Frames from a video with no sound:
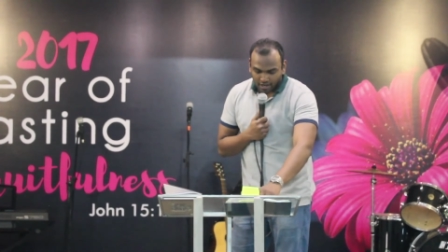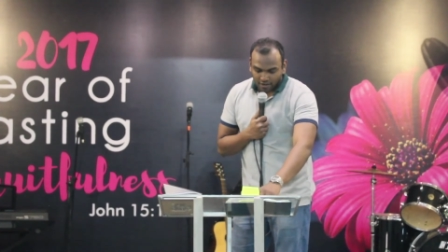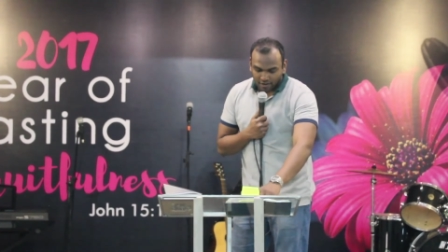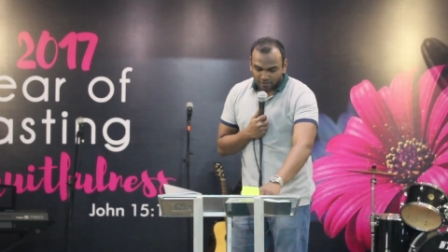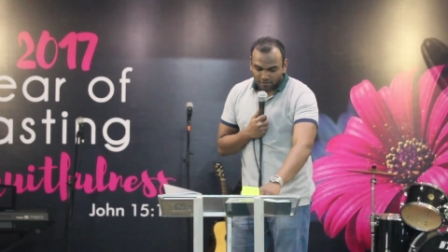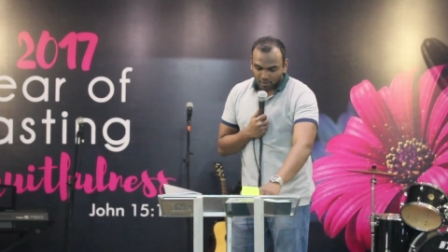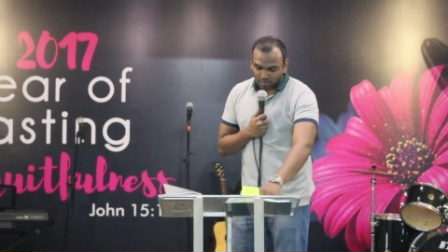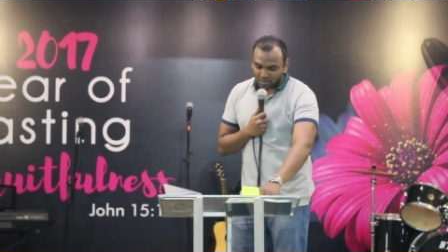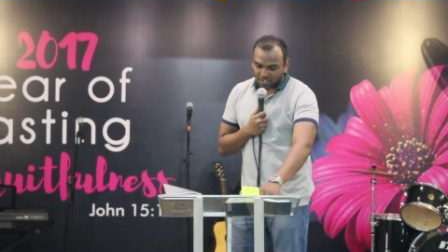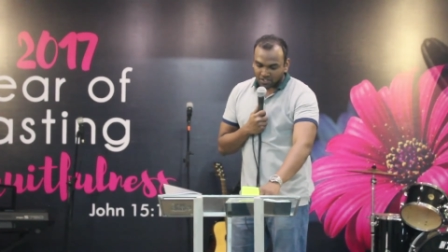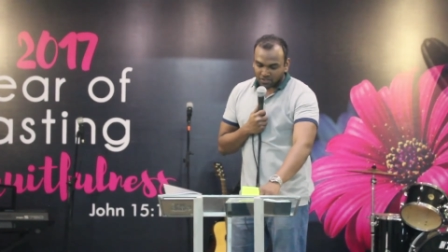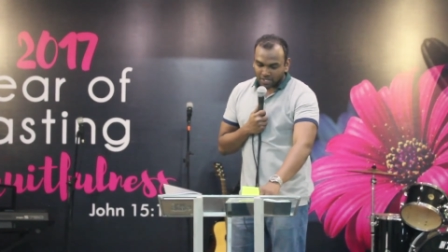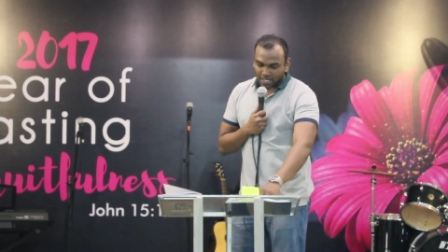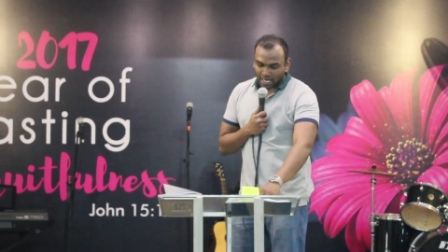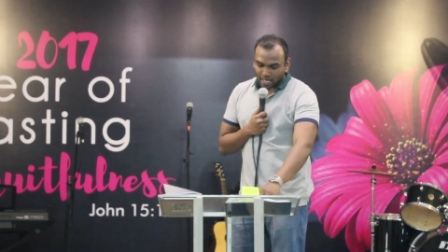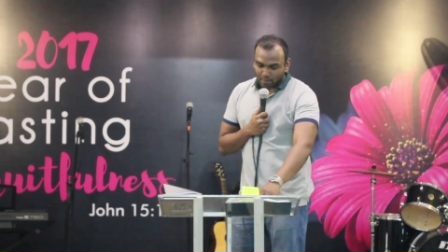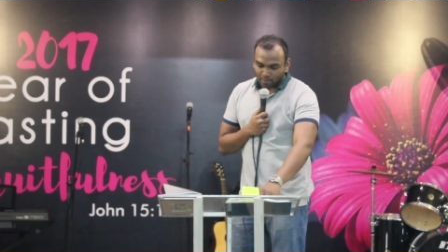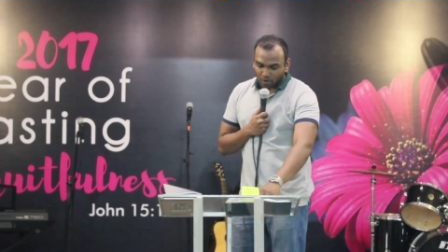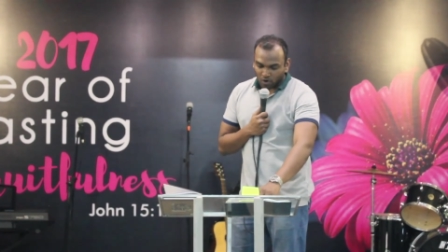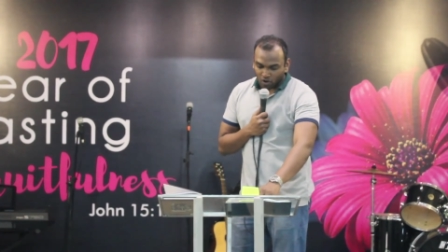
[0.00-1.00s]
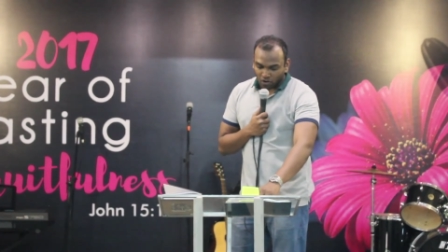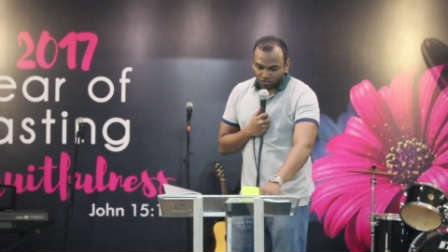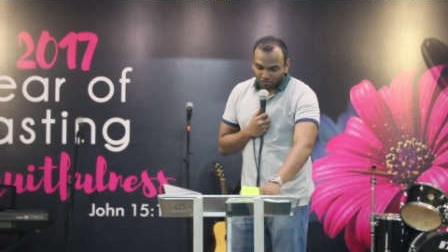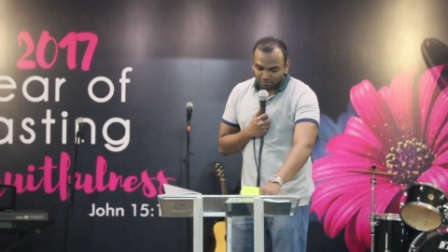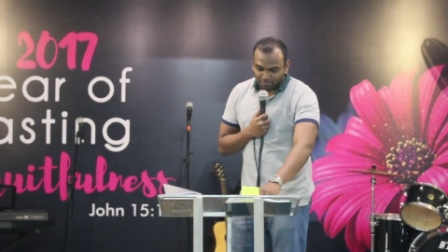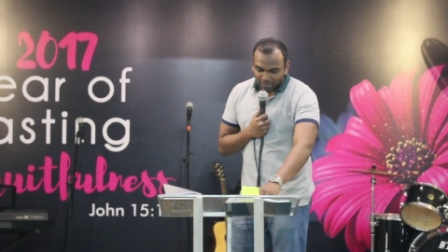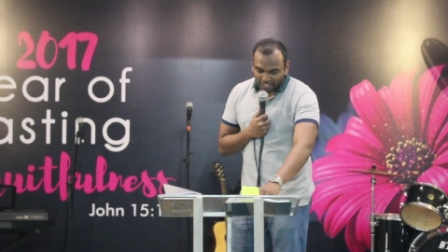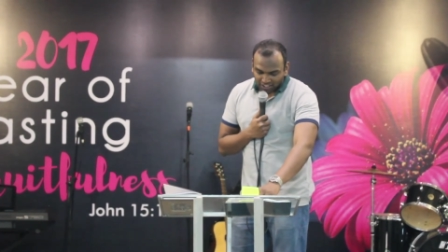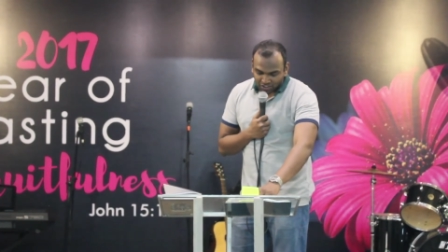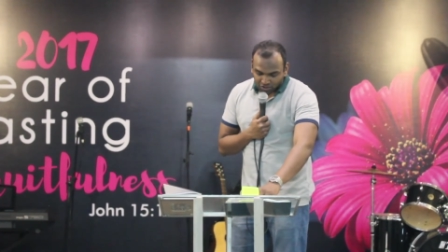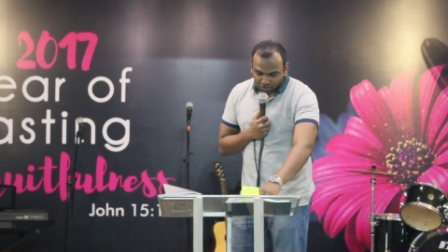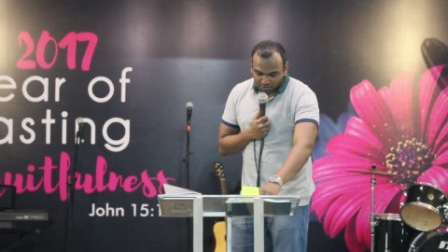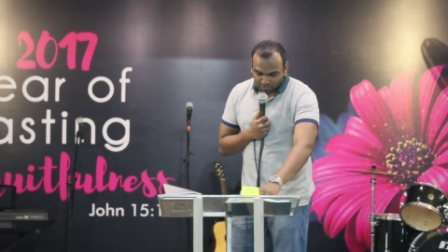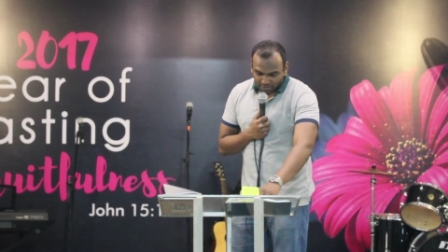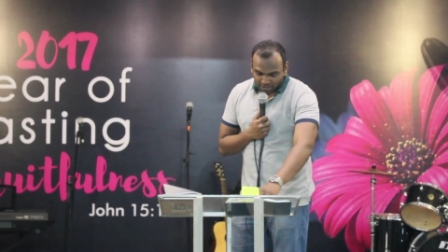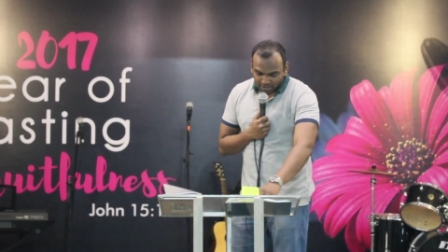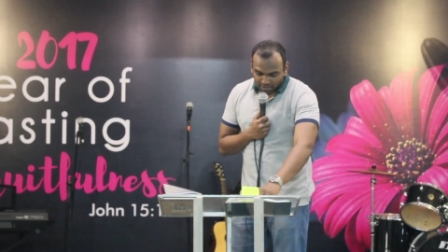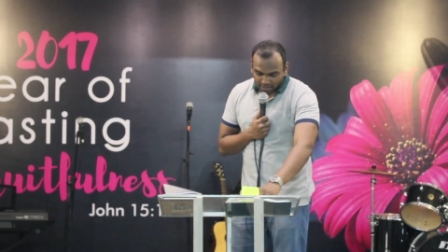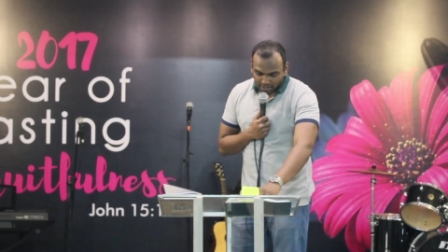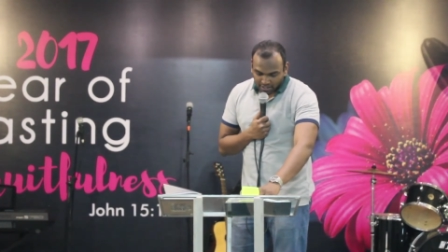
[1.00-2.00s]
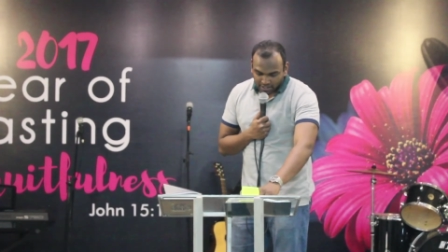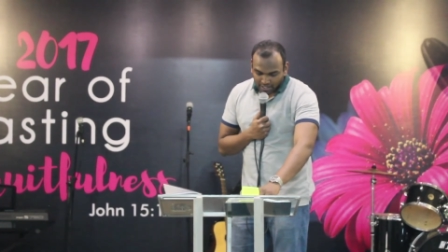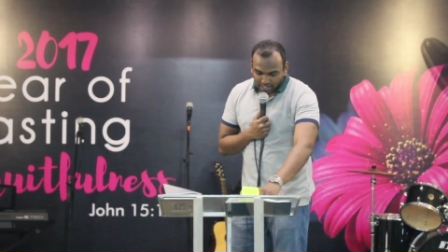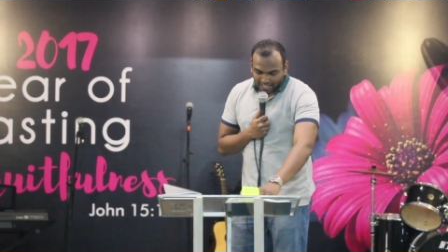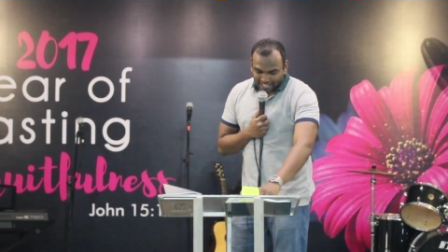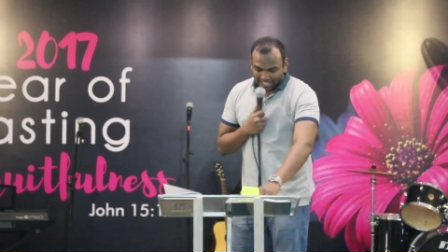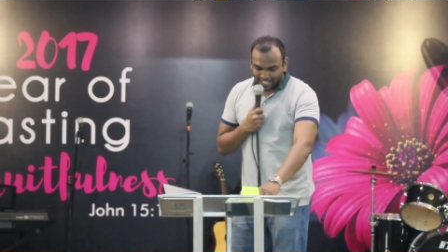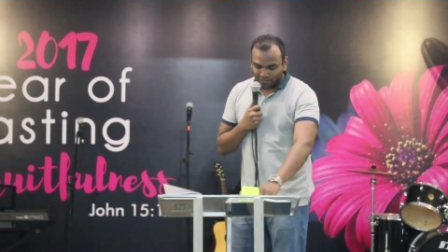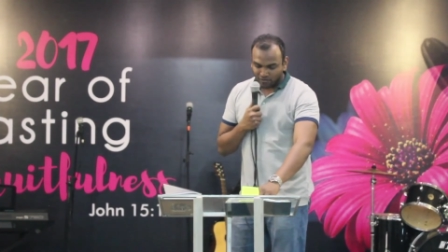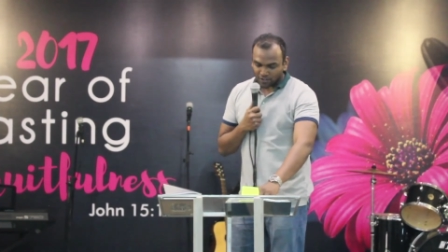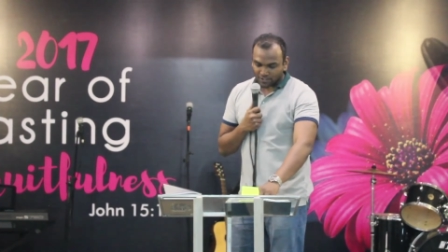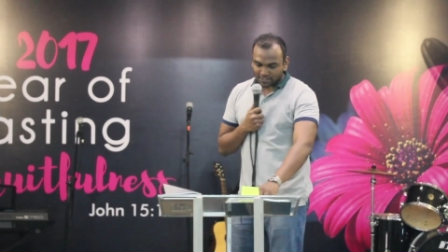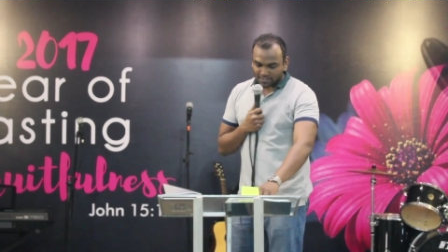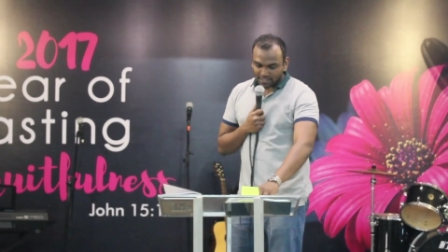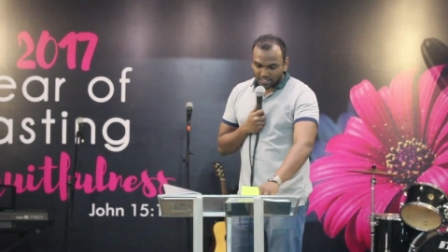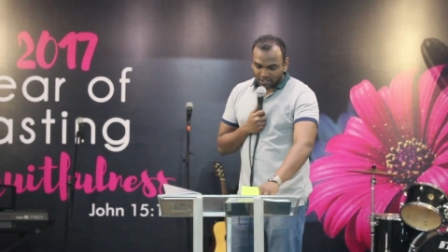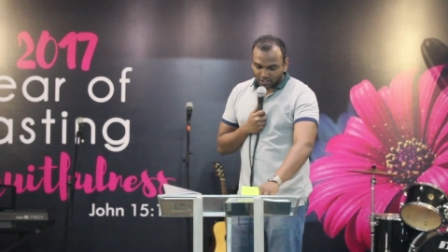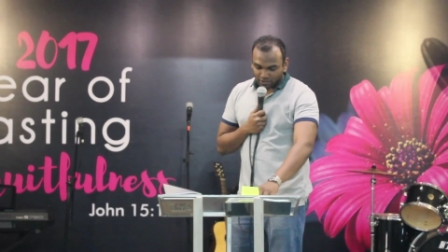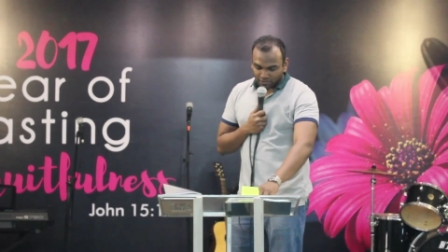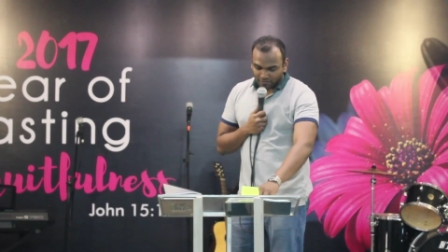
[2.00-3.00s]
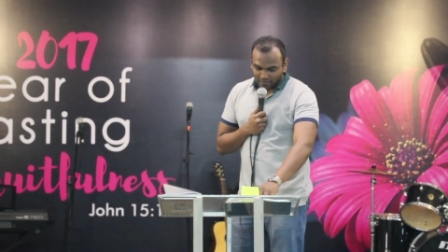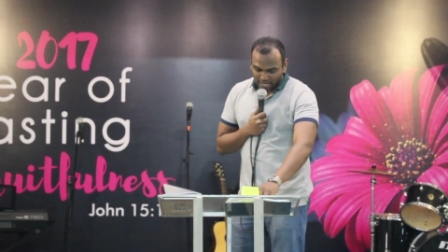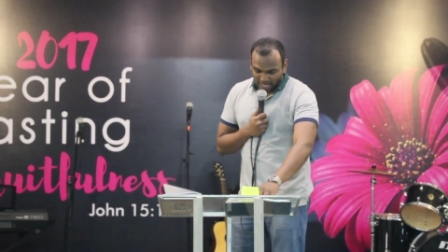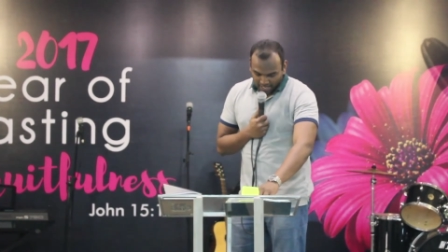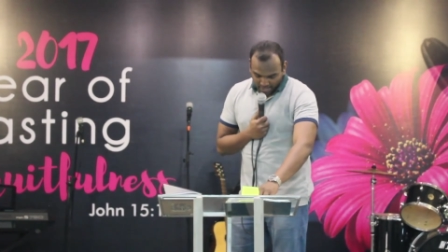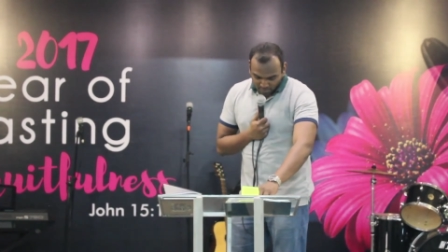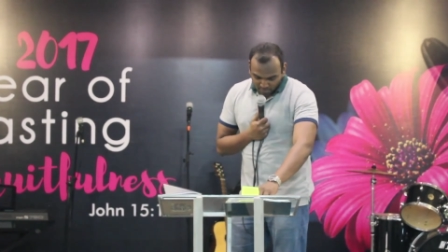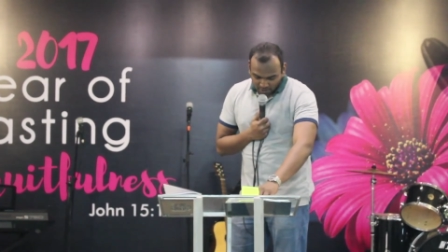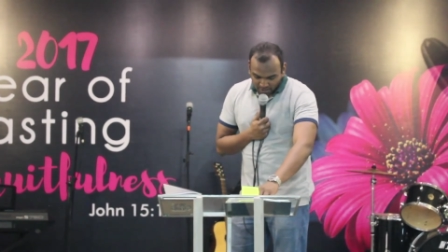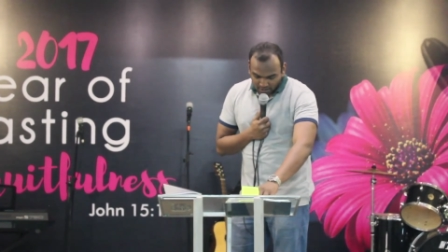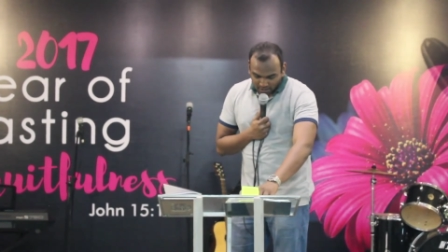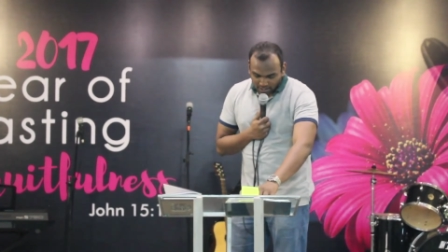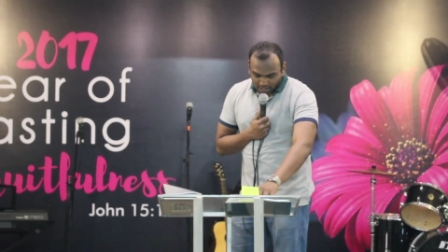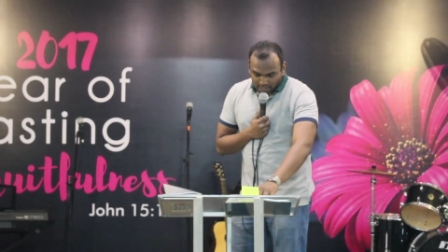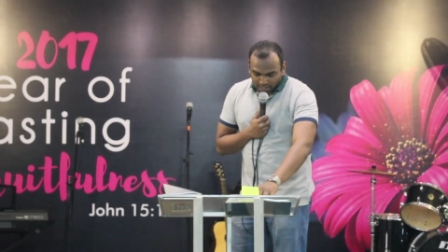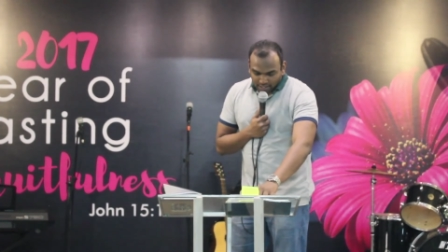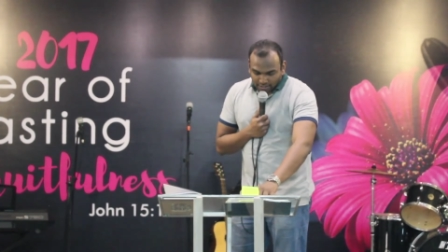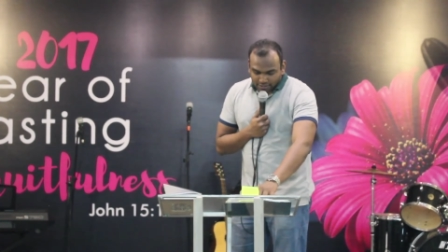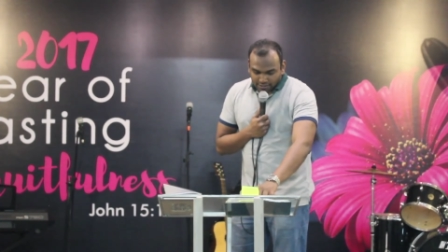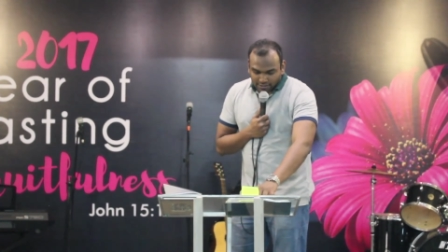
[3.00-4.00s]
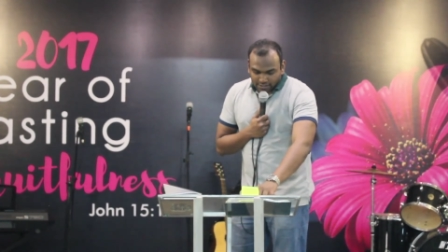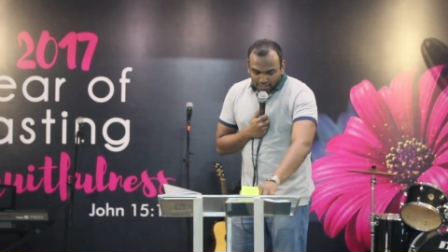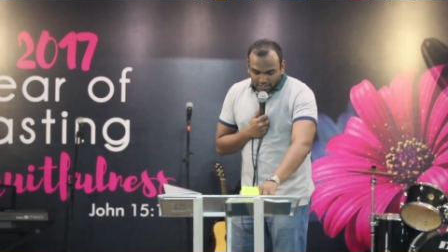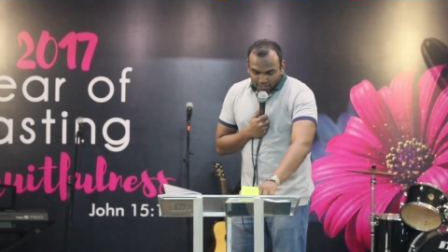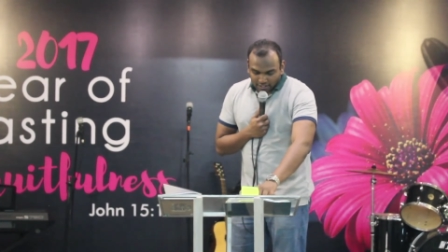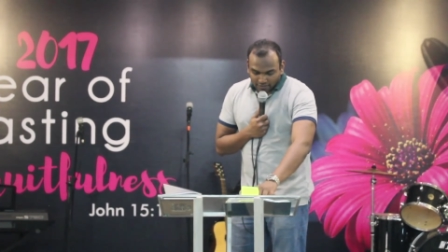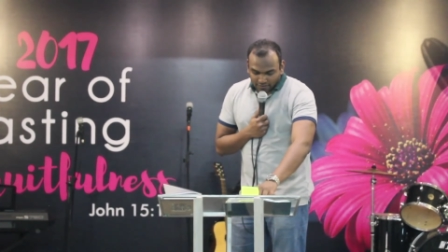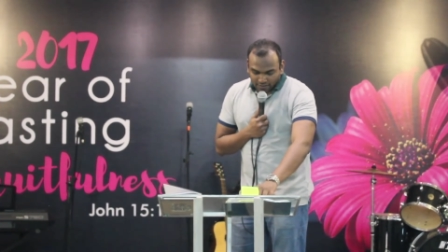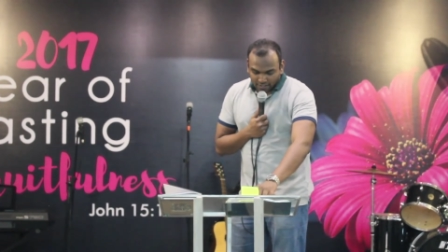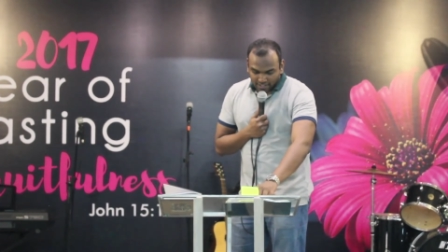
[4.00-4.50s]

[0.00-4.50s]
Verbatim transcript: from the tribe of Benjamin he was son of Abel, son of